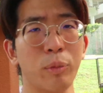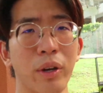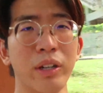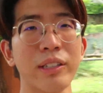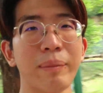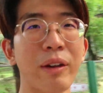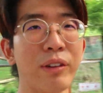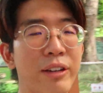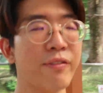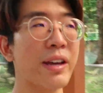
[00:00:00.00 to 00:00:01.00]
to be honest, I'm not
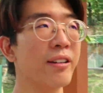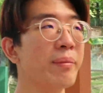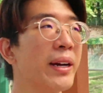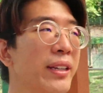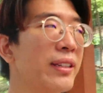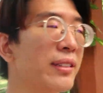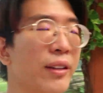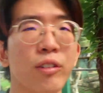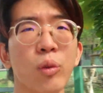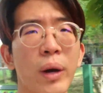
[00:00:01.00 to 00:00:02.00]
really a fan of monkeys. I
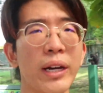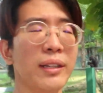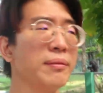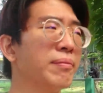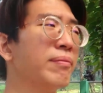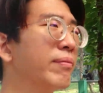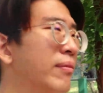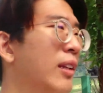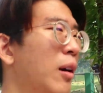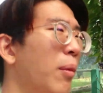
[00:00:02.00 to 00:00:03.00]
don't know why.
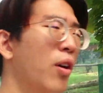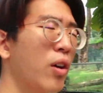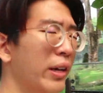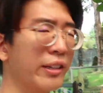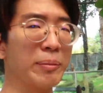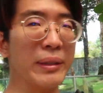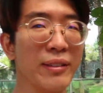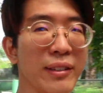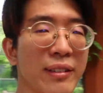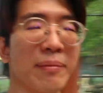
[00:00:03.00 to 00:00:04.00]
Among all other species,